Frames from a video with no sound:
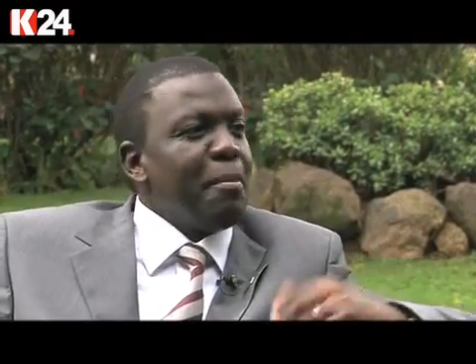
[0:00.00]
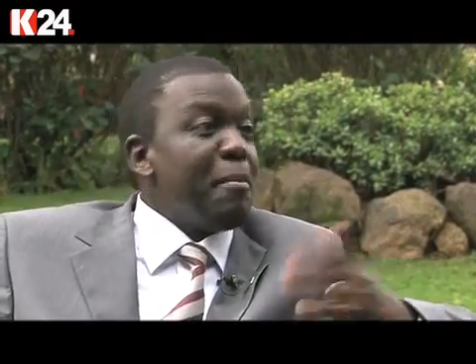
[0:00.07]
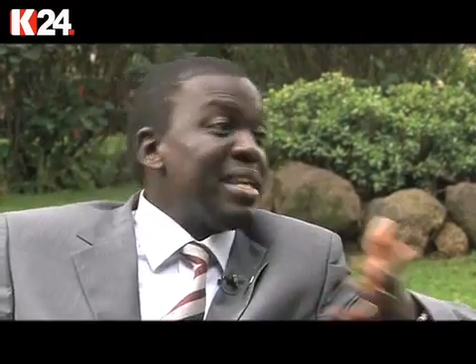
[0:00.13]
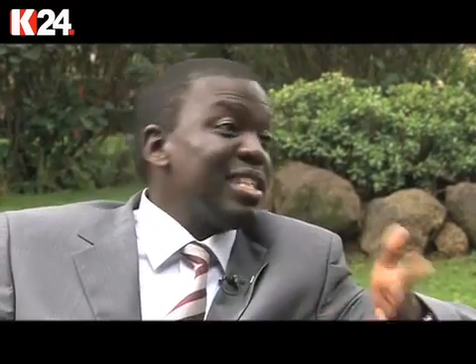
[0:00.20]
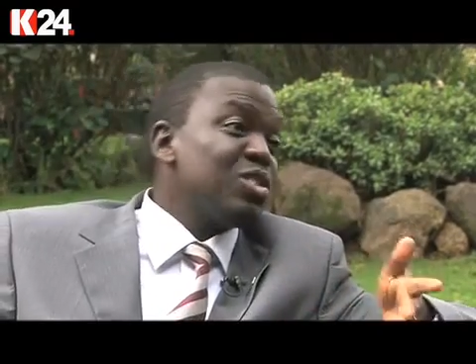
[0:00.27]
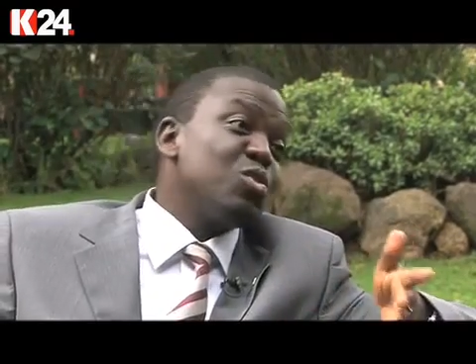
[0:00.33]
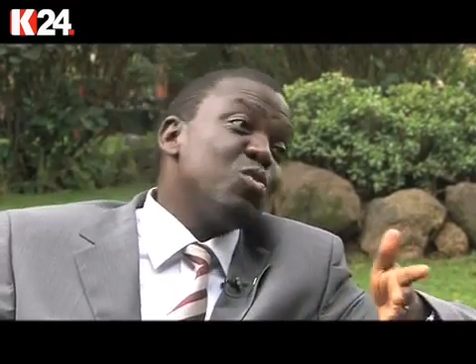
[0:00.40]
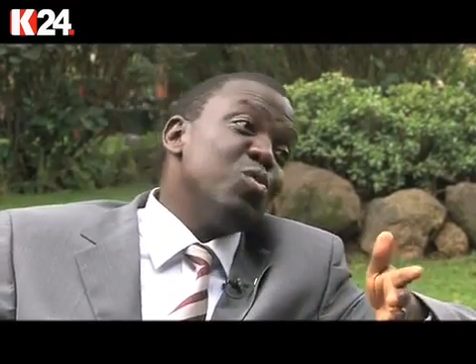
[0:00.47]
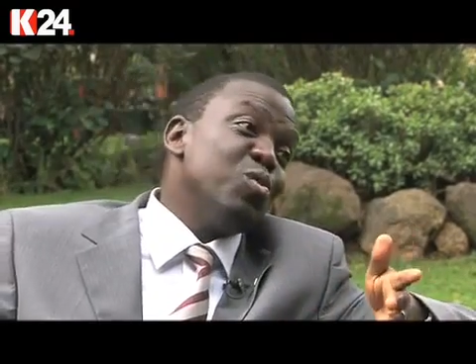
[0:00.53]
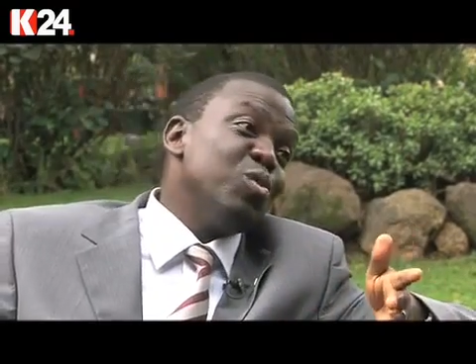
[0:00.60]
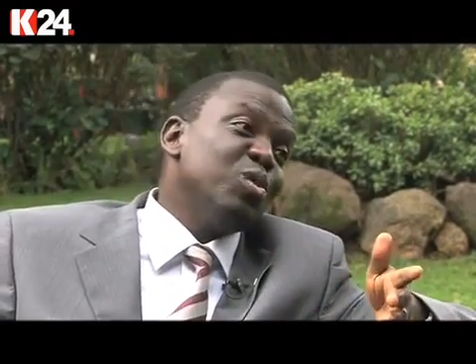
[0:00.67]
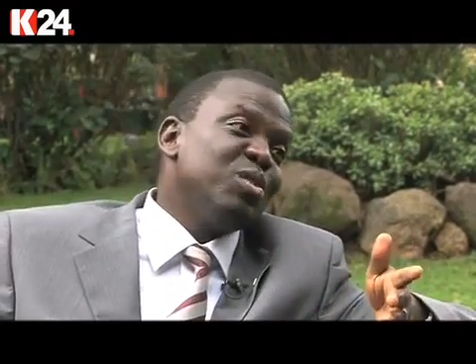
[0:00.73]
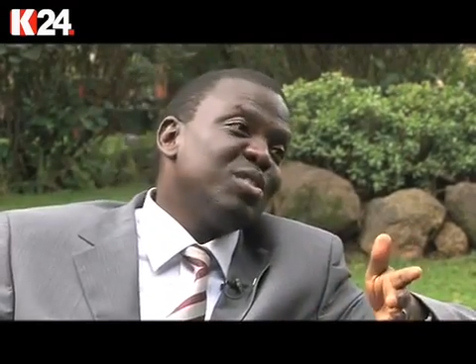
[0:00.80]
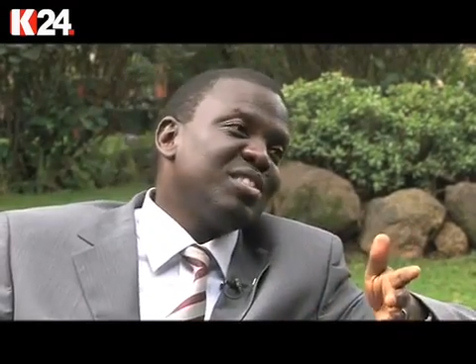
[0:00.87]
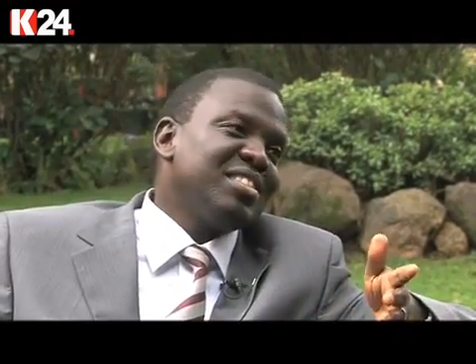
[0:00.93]
the best
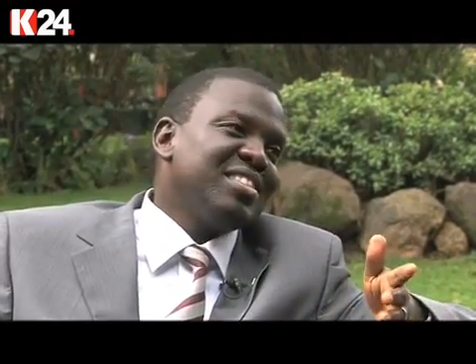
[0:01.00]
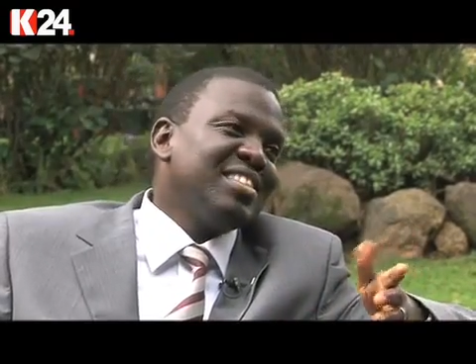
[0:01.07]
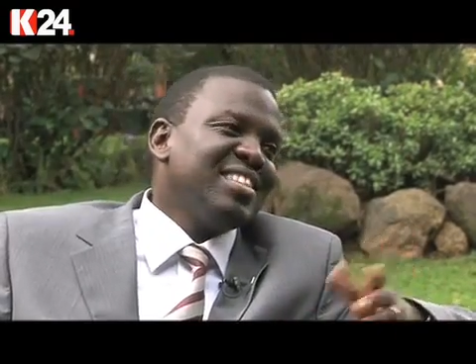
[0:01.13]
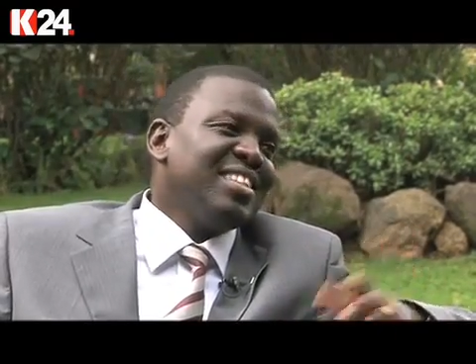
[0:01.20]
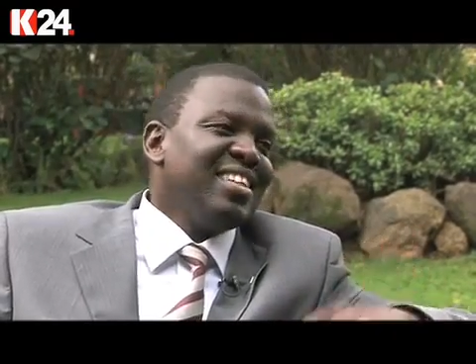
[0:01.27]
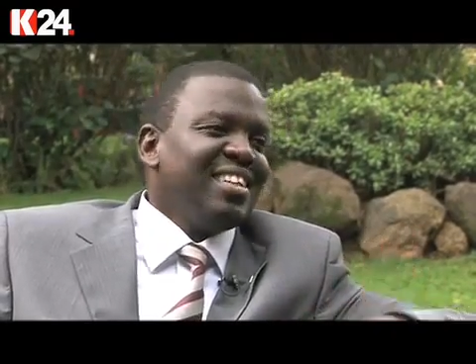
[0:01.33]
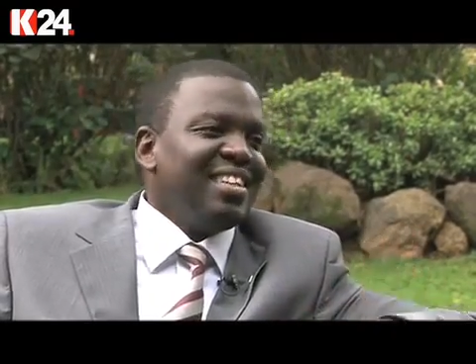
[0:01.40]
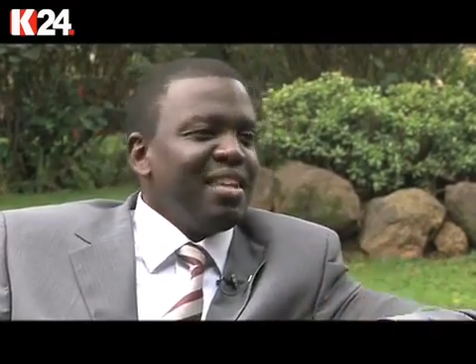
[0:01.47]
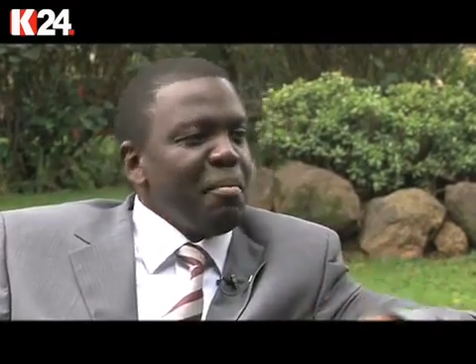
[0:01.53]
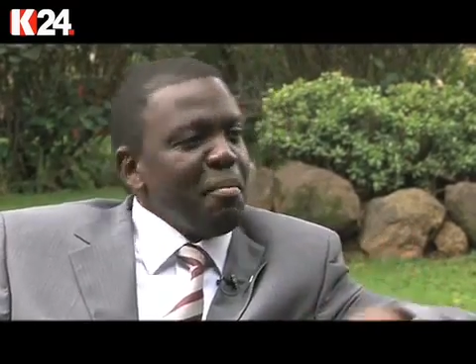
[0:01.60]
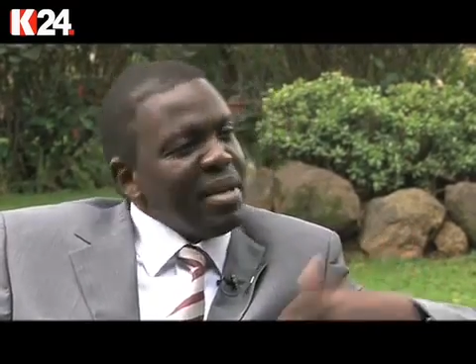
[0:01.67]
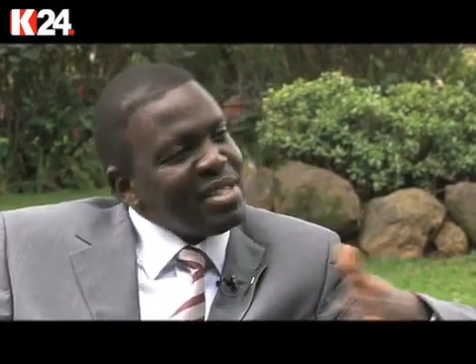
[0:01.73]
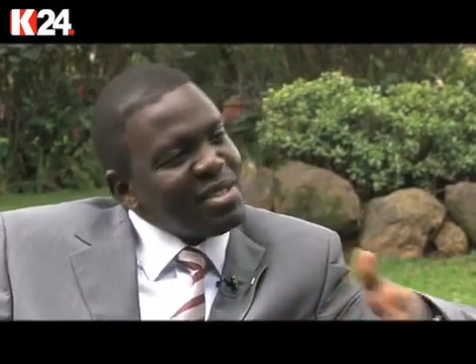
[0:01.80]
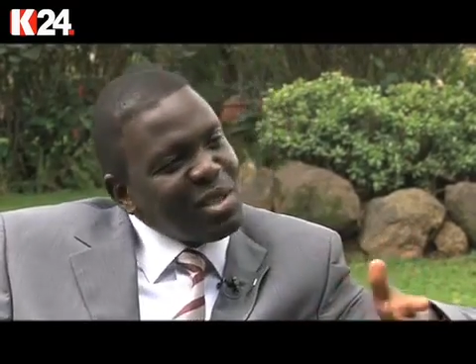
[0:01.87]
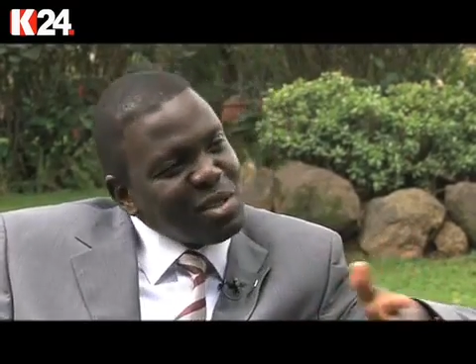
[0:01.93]
schools, the
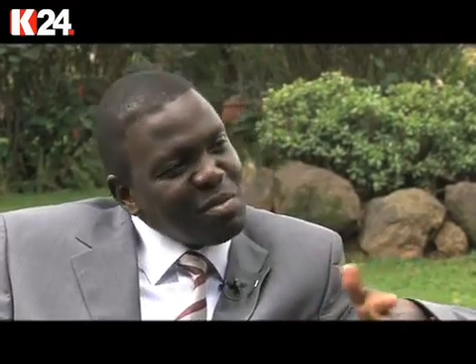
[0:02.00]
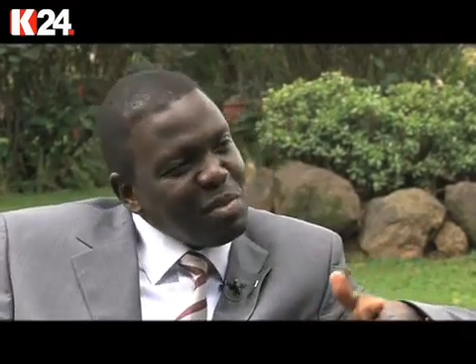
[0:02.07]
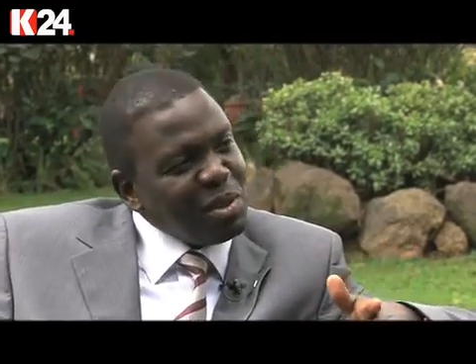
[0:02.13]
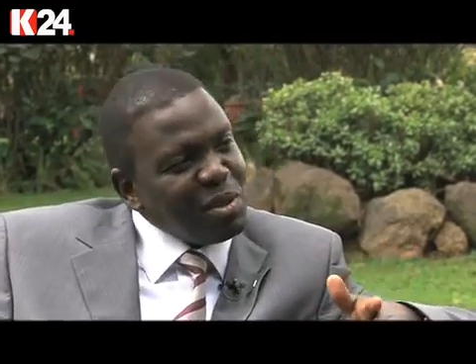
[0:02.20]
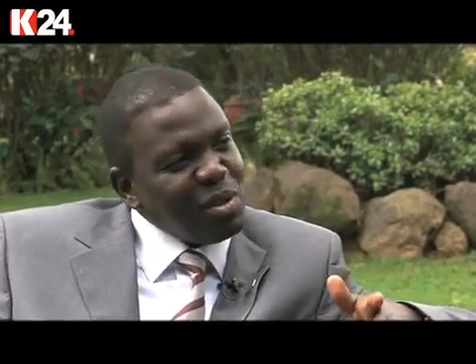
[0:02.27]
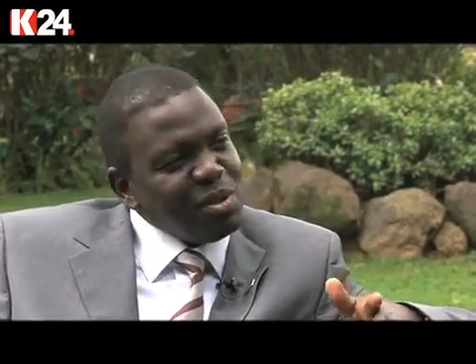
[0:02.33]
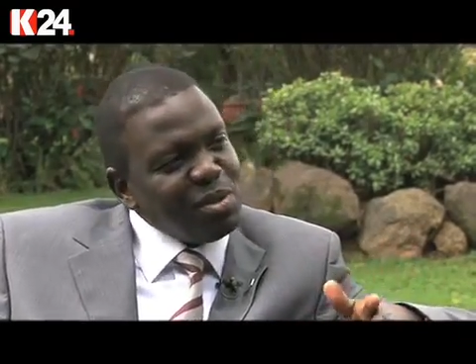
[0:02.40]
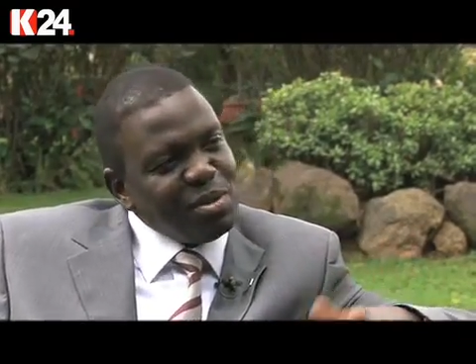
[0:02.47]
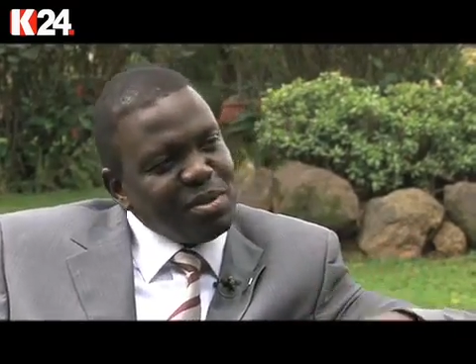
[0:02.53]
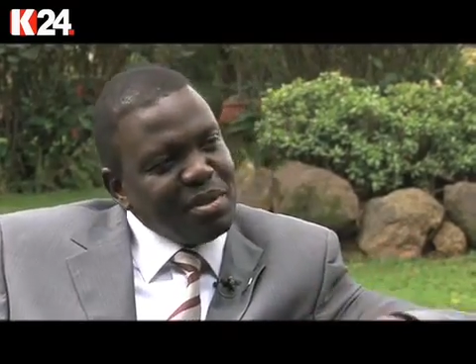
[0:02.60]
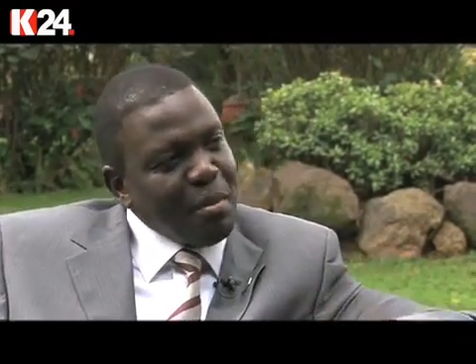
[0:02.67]
best hospitals,